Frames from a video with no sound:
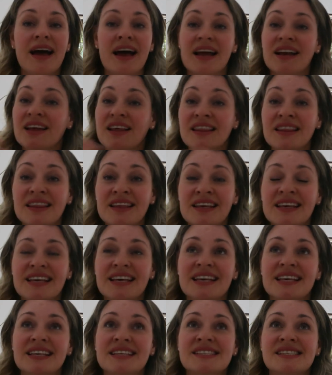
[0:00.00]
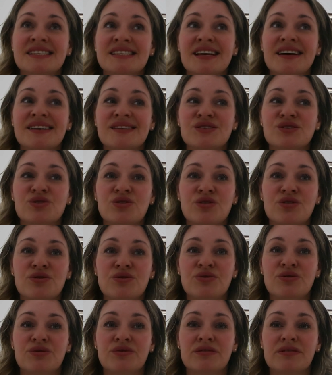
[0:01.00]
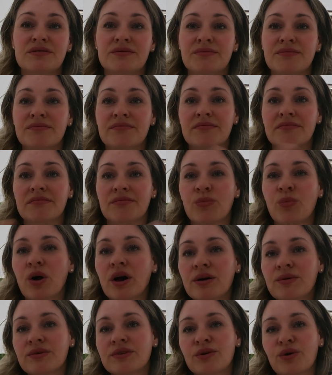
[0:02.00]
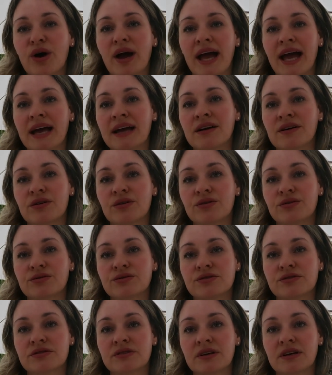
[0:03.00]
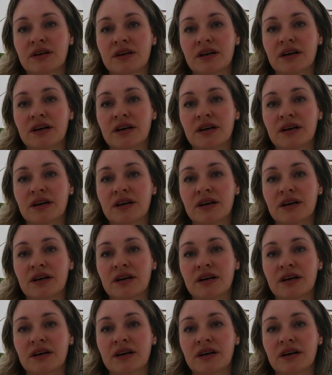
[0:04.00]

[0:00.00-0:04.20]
Another thing is to work with your angles.